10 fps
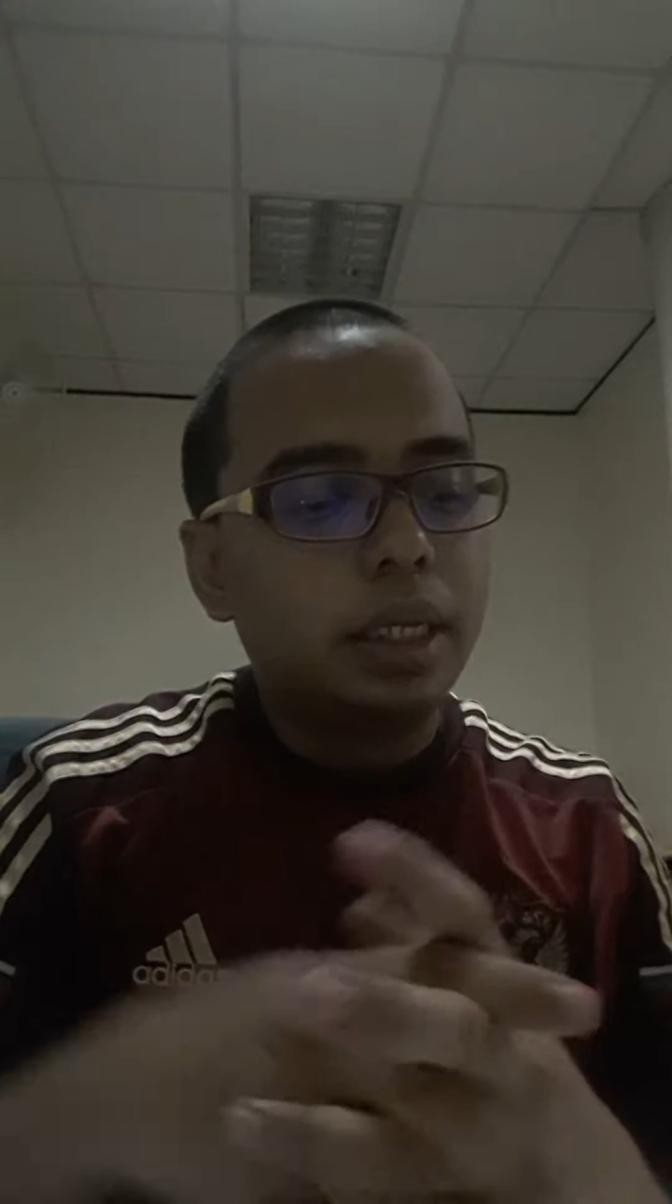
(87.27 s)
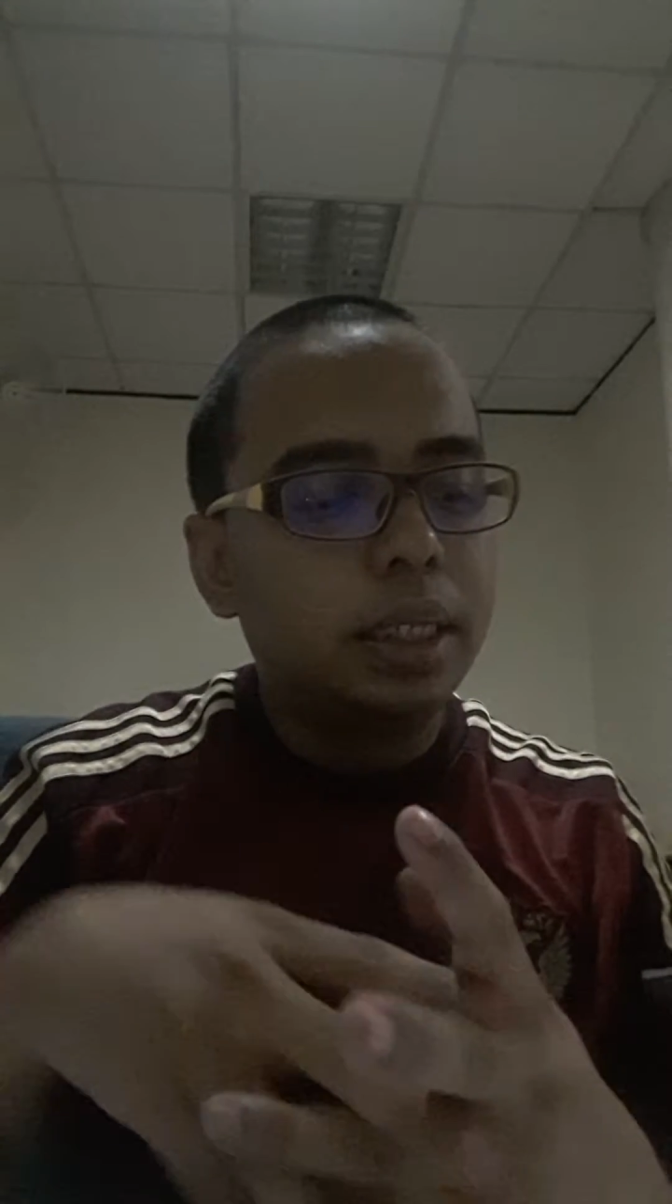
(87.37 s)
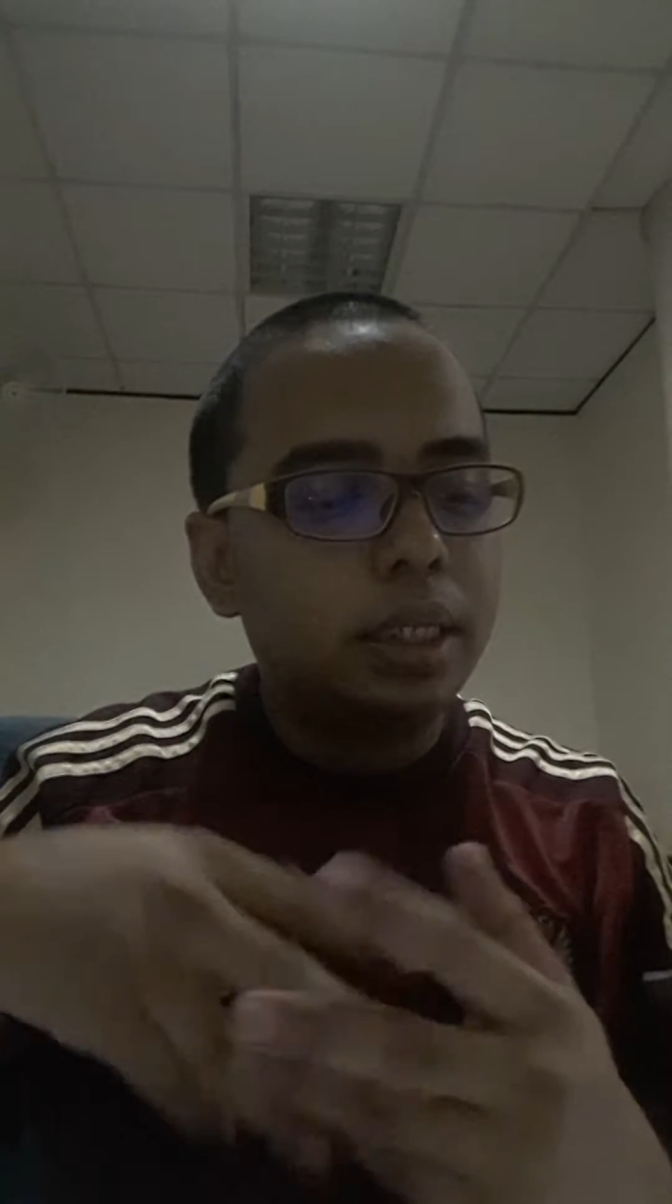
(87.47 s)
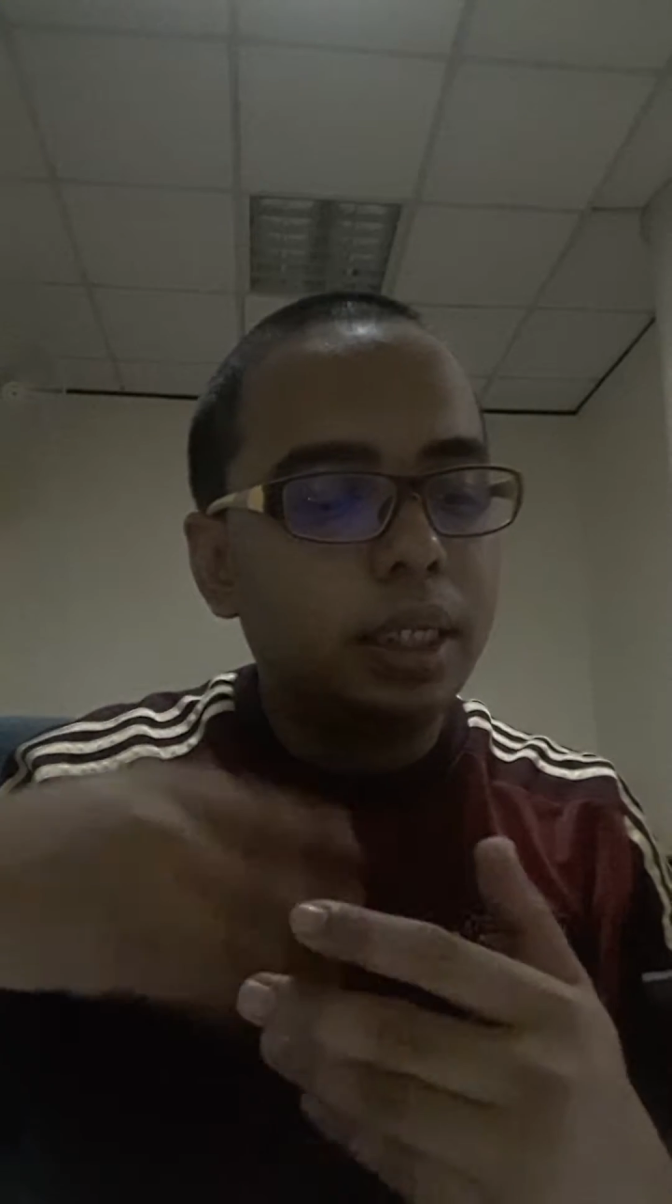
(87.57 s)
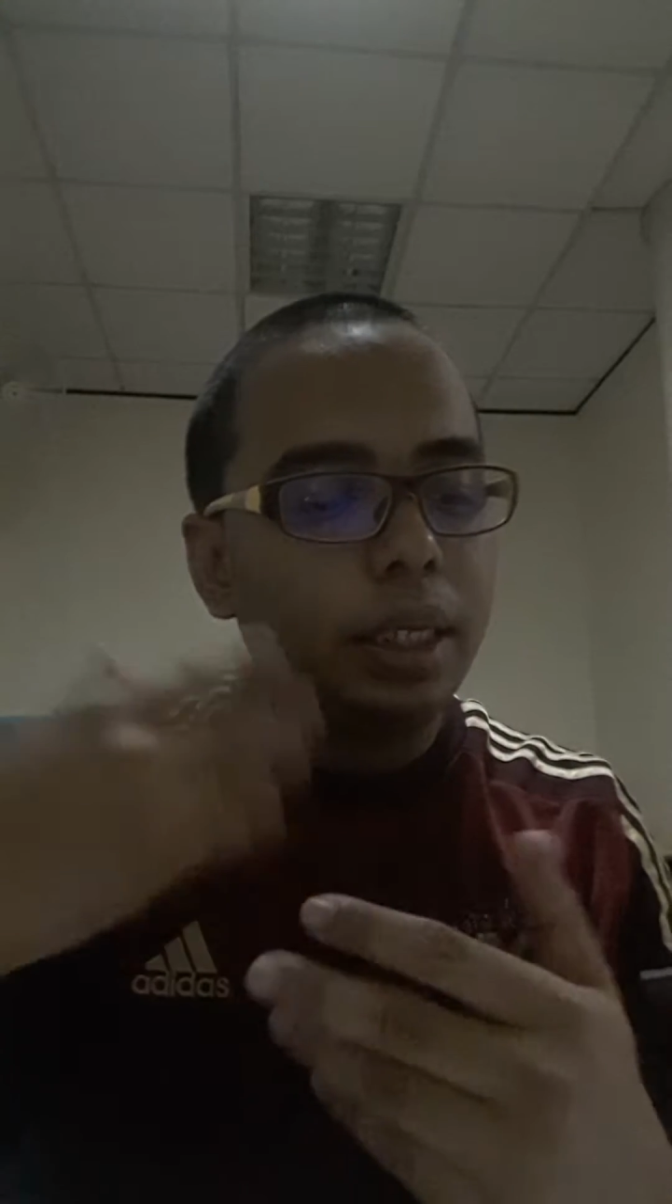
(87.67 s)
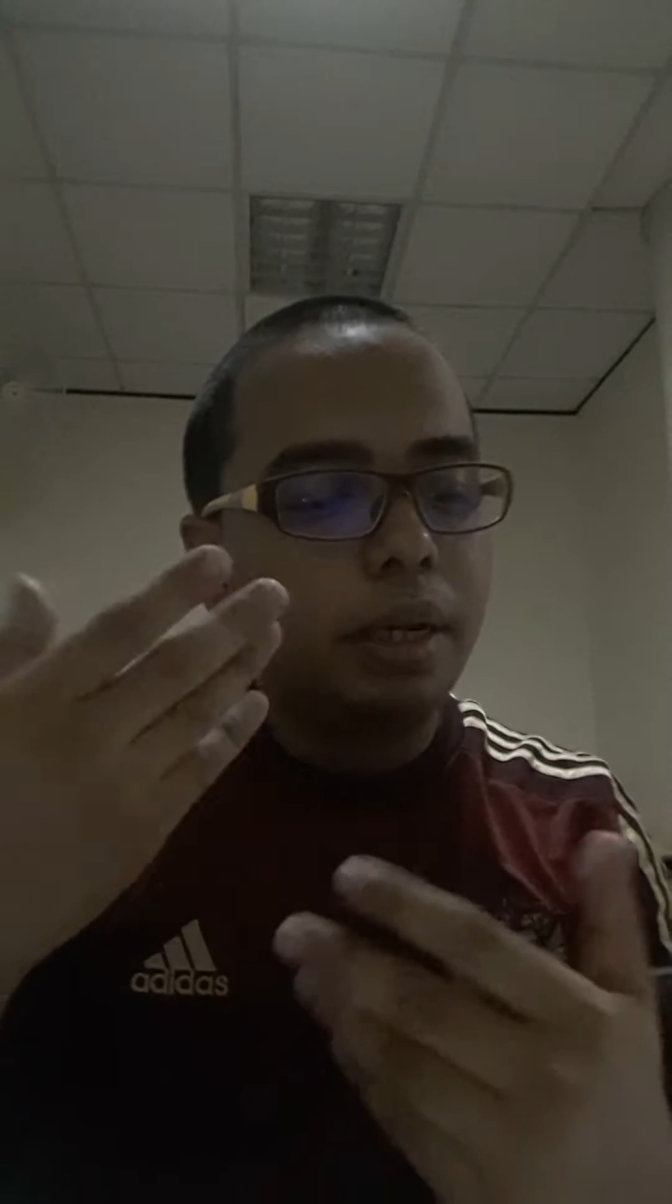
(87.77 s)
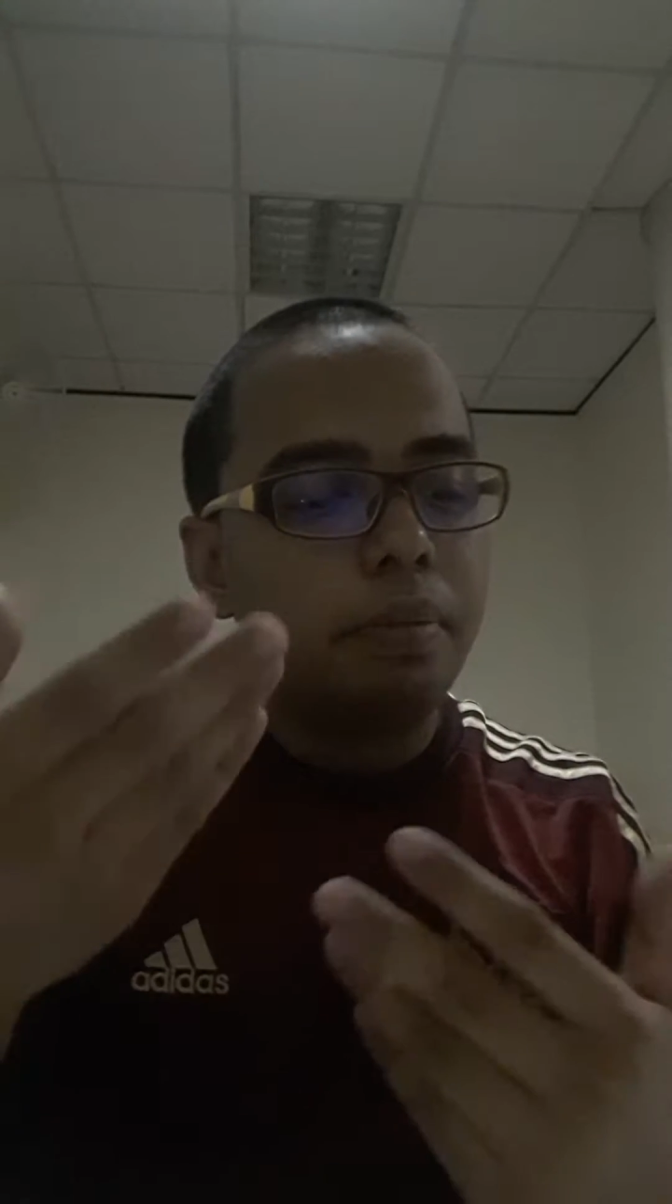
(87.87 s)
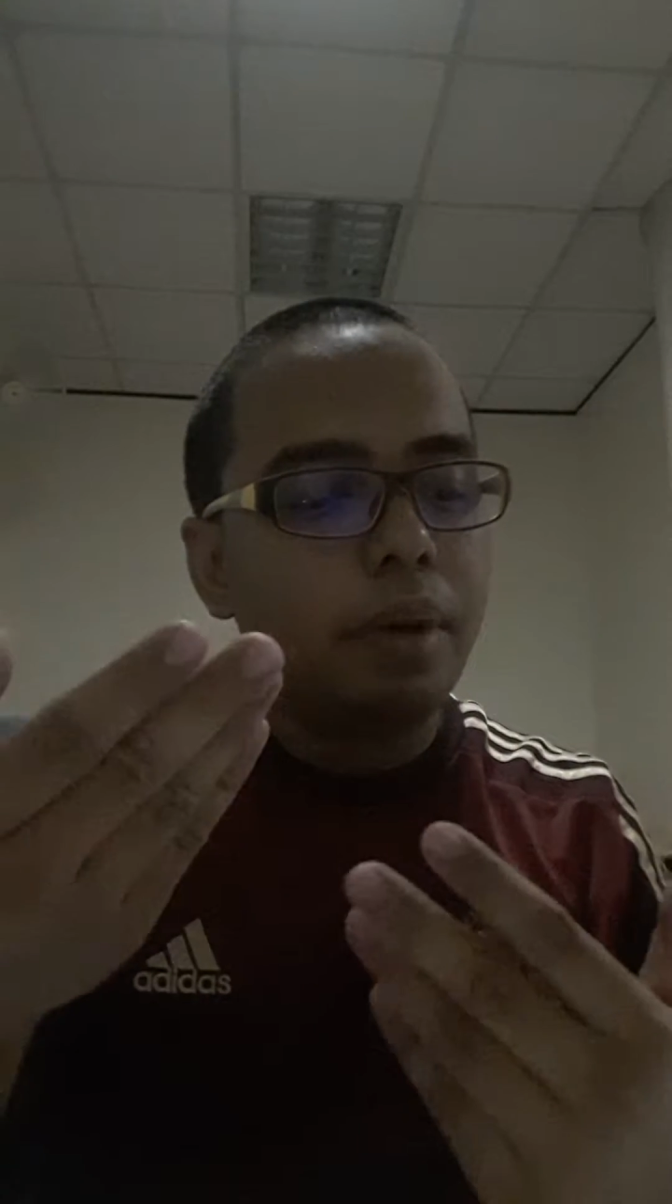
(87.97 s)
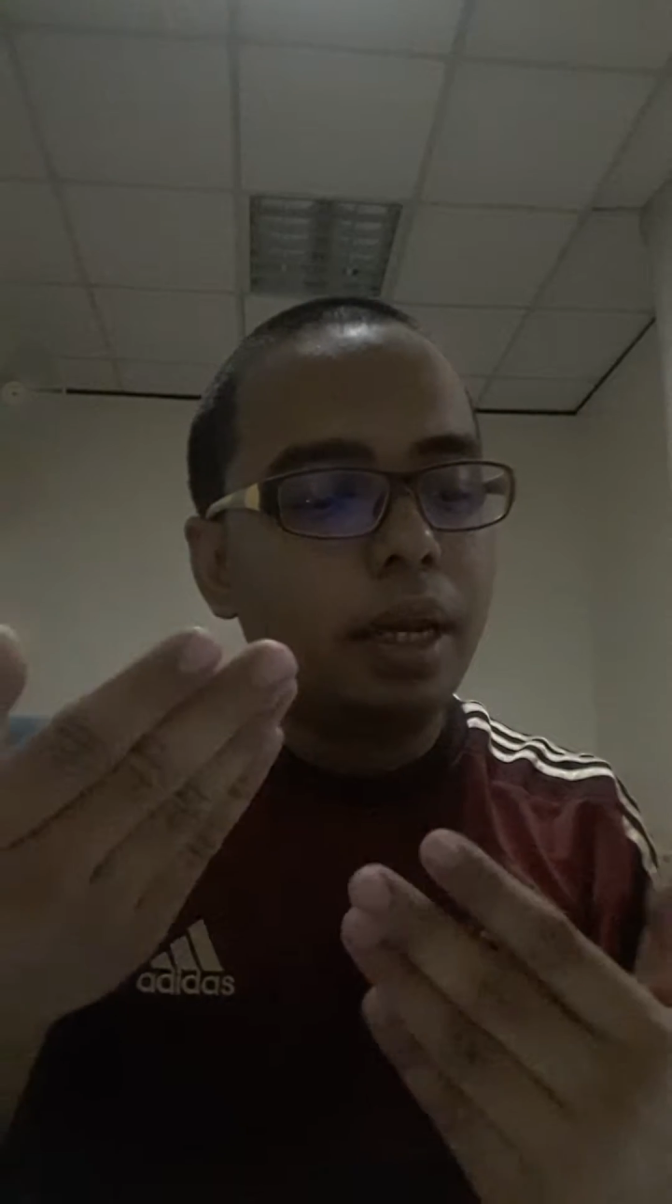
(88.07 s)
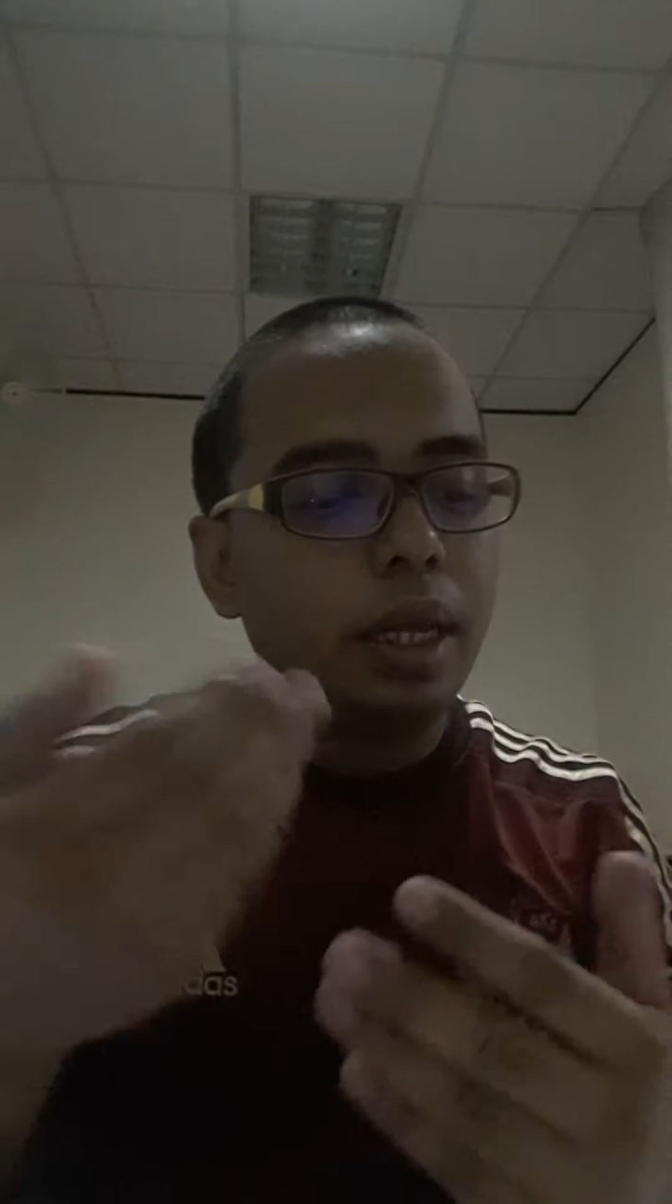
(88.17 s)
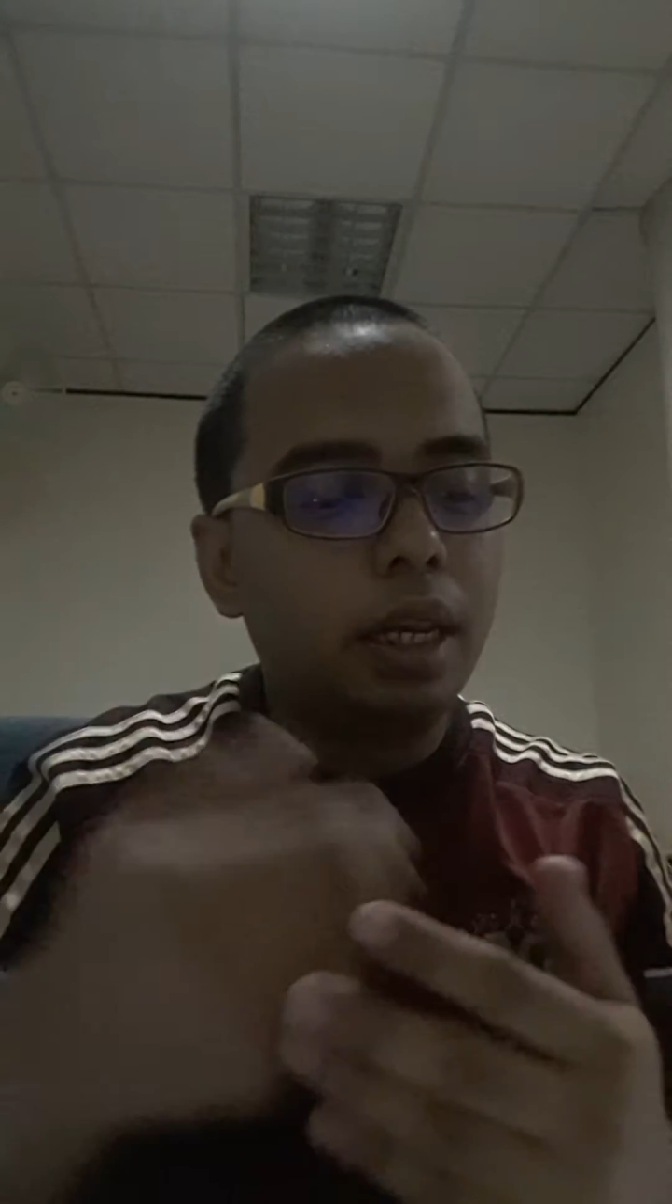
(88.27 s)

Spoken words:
HCG remain